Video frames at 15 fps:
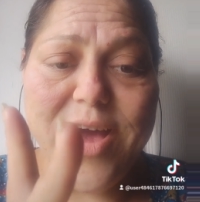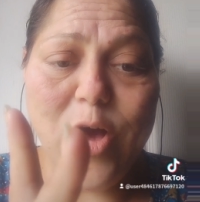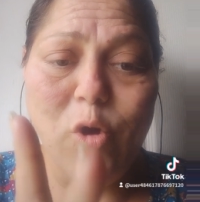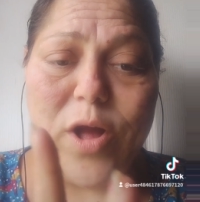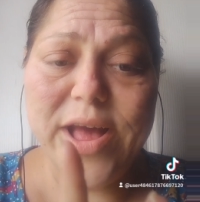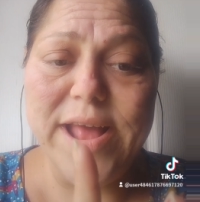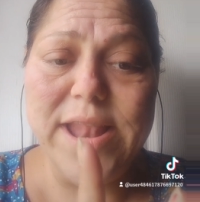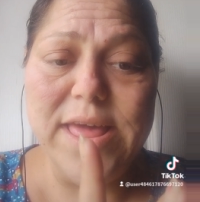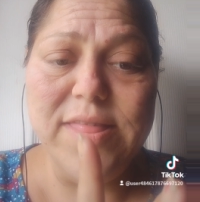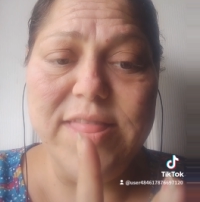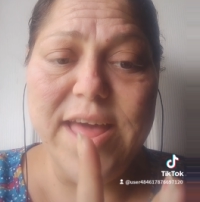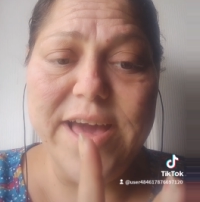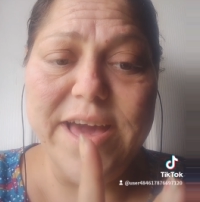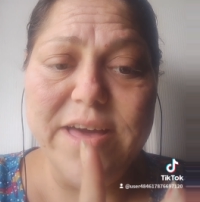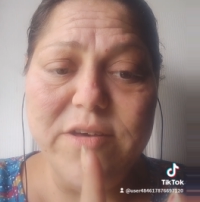or
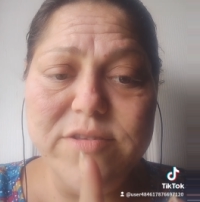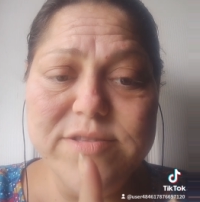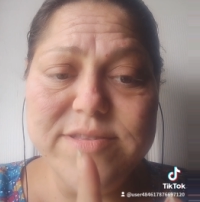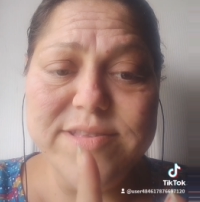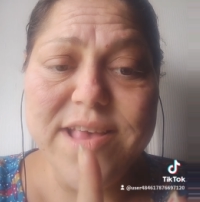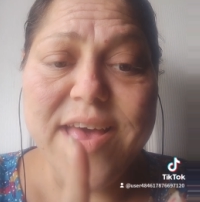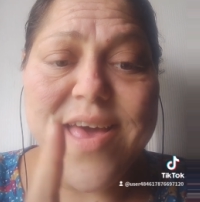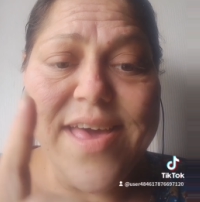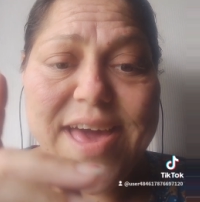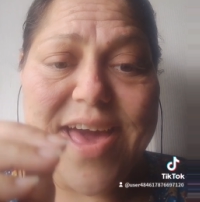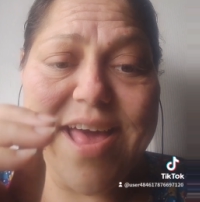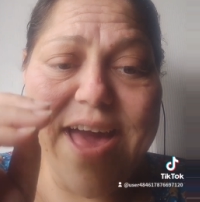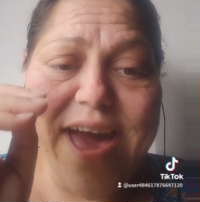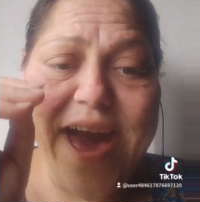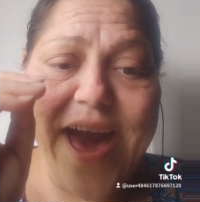anything else
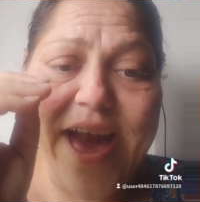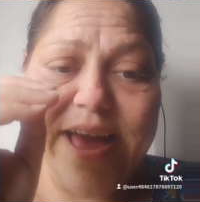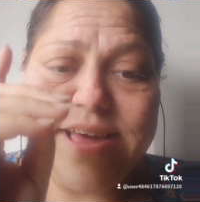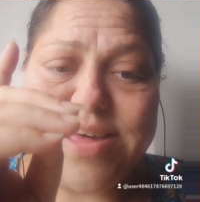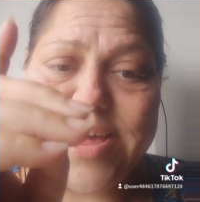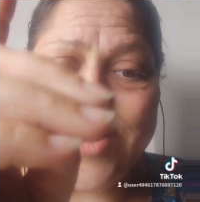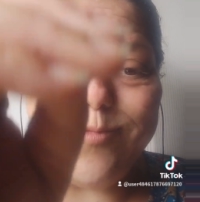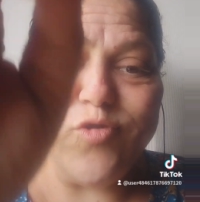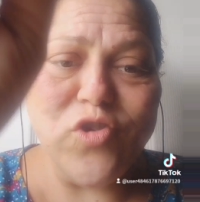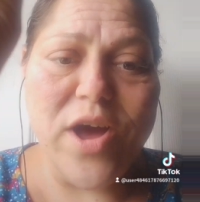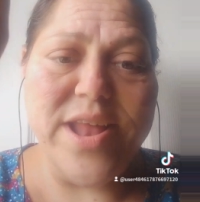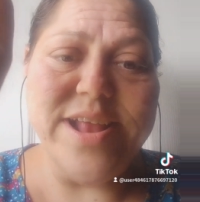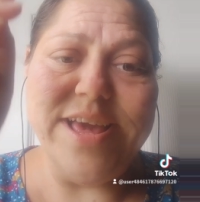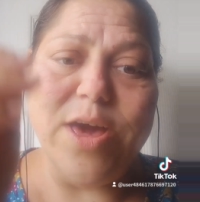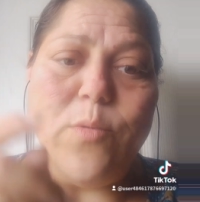and keep
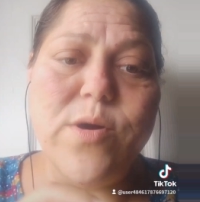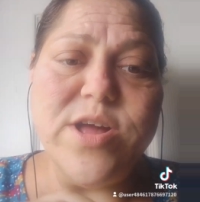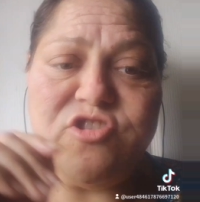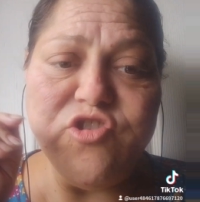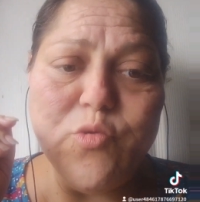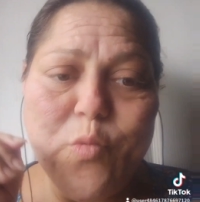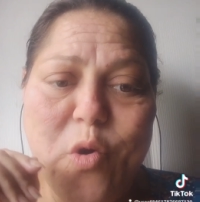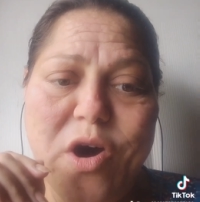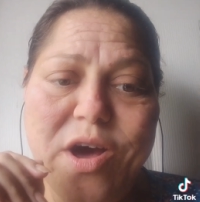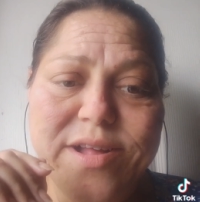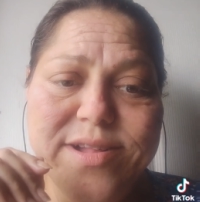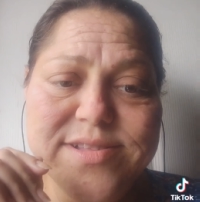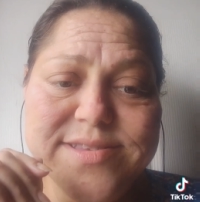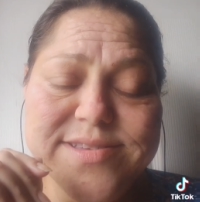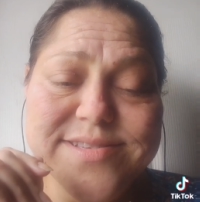trying to get what you
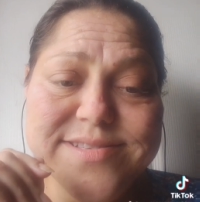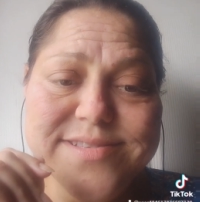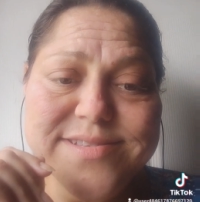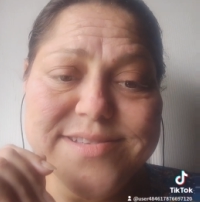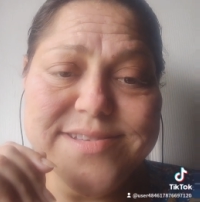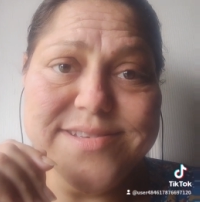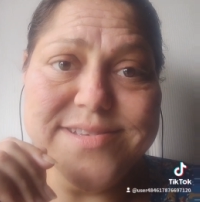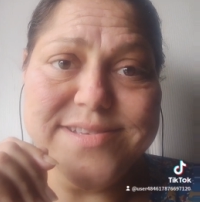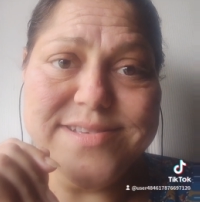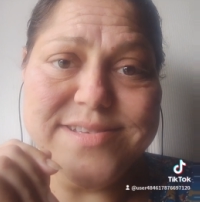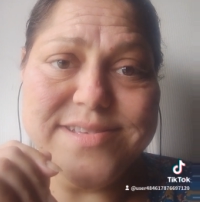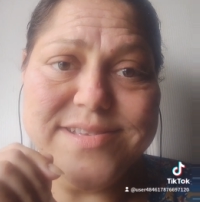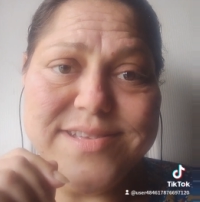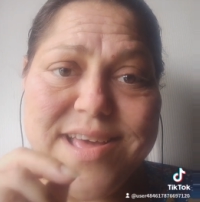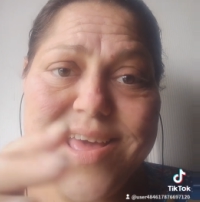want.
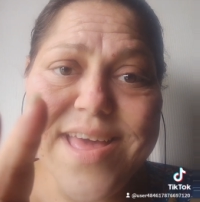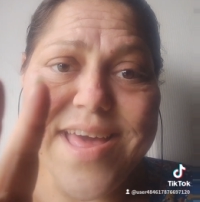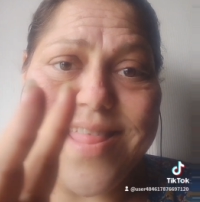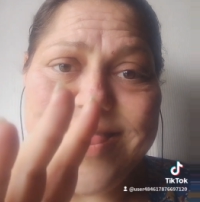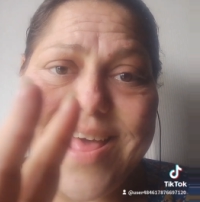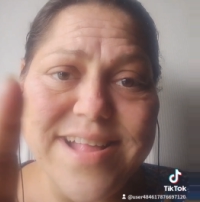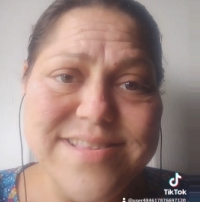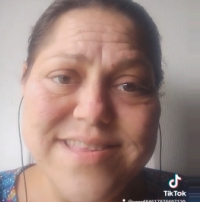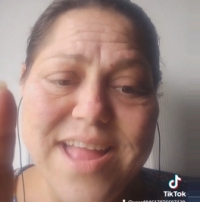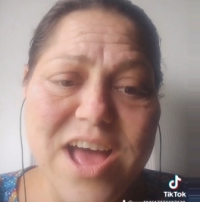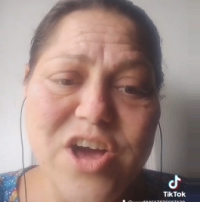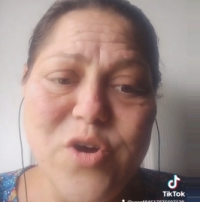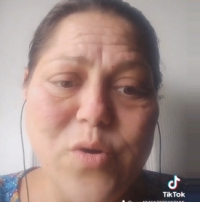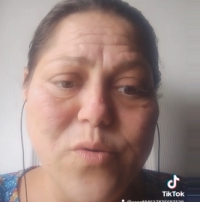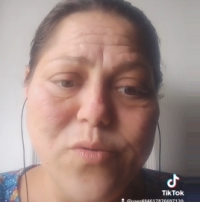That's
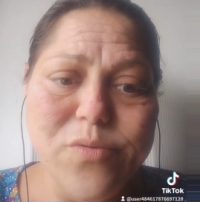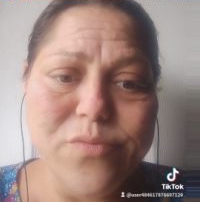not cool.